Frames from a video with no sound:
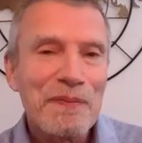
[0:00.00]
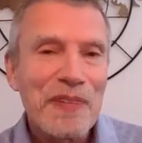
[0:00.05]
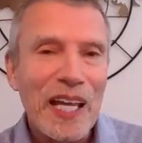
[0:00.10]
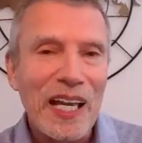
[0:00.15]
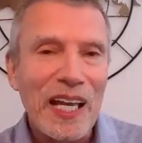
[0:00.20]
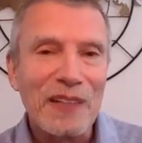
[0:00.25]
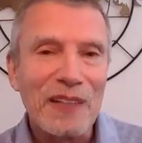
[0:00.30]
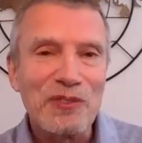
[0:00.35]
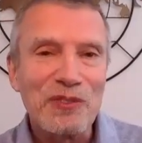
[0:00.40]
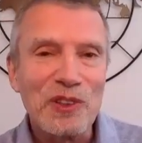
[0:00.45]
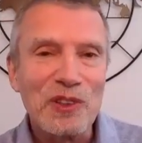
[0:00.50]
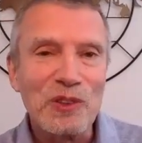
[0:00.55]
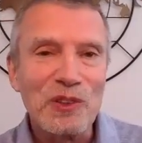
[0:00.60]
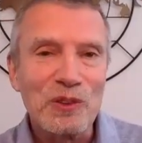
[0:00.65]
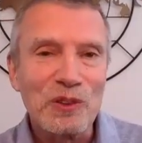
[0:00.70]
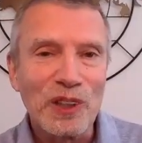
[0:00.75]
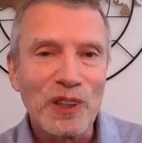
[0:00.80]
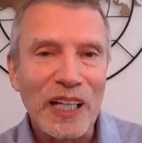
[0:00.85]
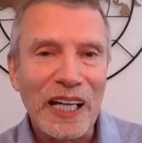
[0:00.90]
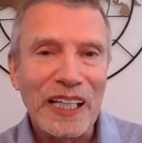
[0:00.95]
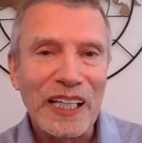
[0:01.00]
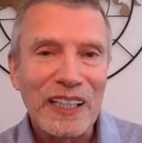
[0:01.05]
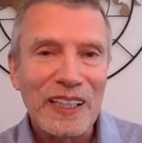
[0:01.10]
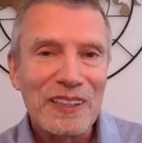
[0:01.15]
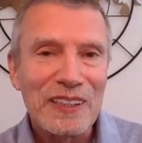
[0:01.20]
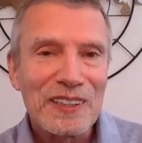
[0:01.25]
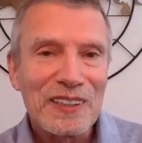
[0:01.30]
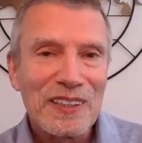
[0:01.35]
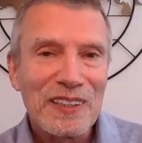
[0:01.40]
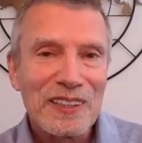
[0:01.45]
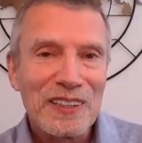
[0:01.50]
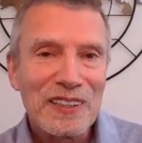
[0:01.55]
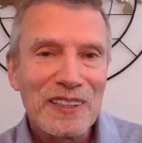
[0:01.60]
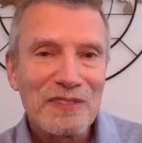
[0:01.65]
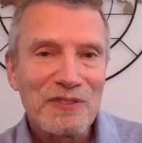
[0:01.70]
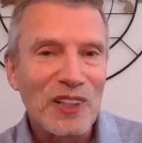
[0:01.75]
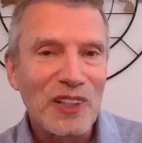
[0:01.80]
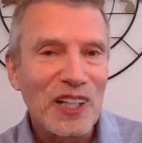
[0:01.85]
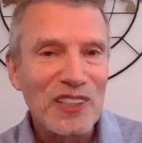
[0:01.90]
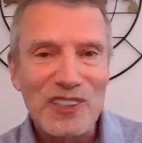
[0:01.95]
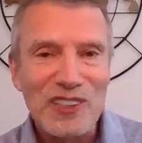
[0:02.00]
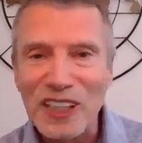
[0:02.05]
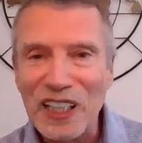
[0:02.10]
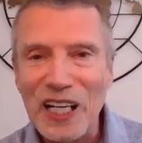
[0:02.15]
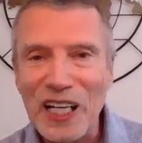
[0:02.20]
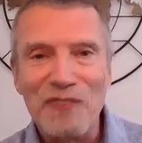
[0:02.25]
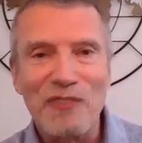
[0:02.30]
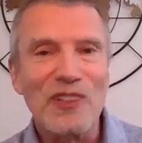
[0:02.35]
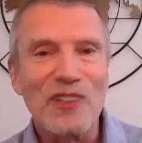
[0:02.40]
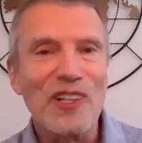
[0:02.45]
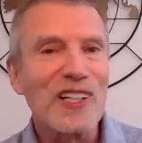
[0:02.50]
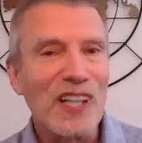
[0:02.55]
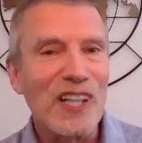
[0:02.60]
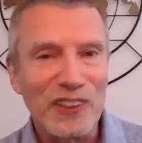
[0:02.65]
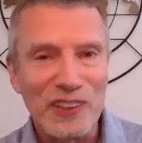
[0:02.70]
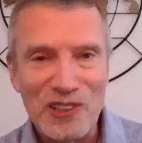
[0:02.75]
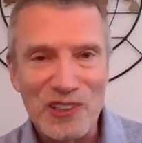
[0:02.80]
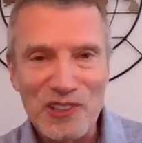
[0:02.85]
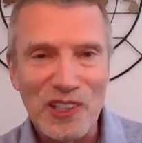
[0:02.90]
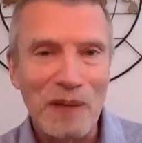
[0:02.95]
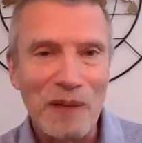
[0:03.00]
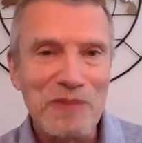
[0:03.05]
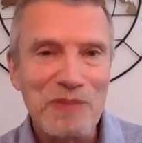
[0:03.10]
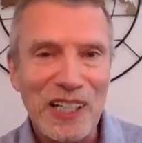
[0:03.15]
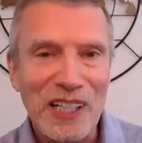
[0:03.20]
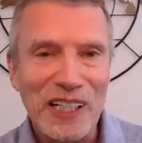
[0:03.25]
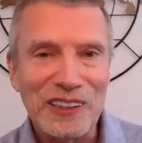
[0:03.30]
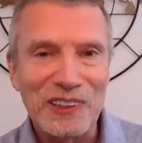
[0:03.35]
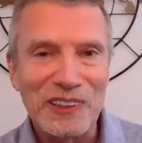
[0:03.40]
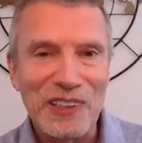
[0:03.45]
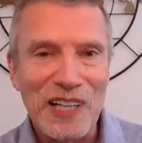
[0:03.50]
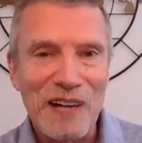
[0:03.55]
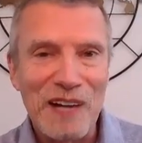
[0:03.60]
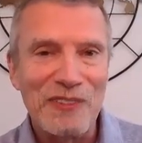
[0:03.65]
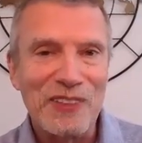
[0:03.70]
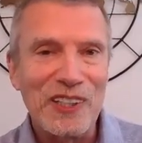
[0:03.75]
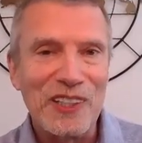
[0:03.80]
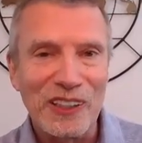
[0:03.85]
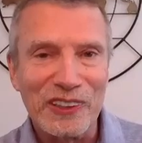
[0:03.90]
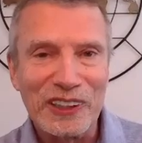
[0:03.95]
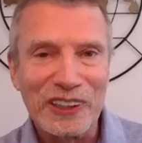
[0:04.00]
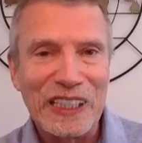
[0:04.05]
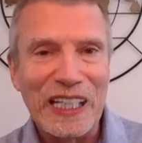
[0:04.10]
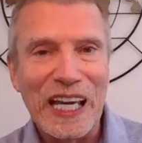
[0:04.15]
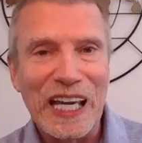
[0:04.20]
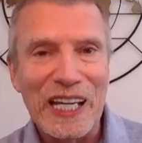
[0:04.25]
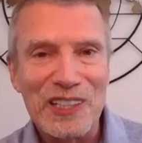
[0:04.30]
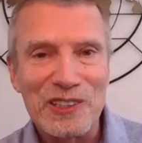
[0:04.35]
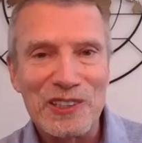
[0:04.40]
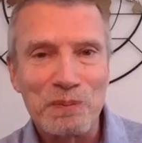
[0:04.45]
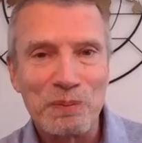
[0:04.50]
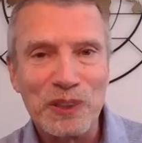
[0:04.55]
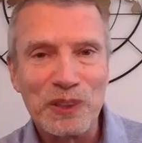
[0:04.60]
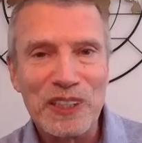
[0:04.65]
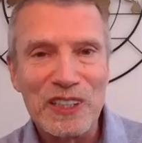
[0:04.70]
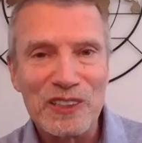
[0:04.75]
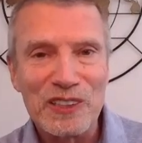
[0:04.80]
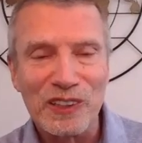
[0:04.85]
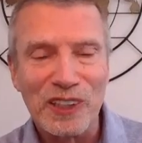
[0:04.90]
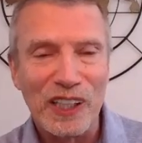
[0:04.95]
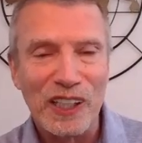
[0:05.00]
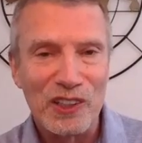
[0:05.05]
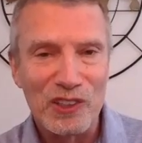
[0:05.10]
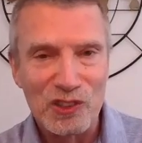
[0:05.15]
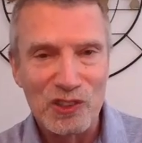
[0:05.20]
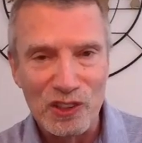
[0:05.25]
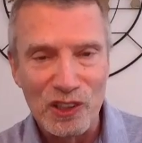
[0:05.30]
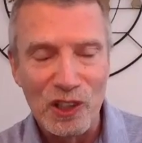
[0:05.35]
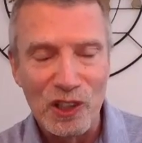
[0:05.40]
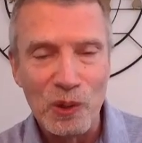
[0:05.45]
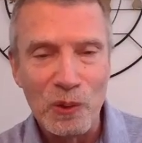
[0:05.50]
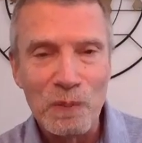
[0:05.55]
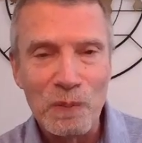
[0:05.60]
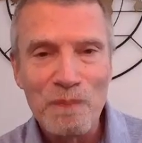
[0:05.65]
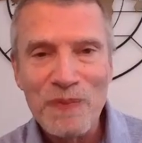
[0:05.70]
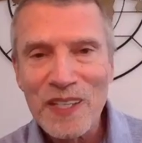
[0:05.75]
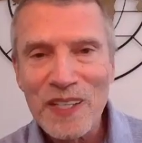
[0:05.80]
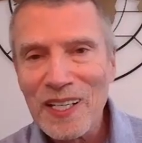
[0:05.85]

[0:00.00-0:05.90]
And if you like for us to cover another subject or have another guest, please let us know.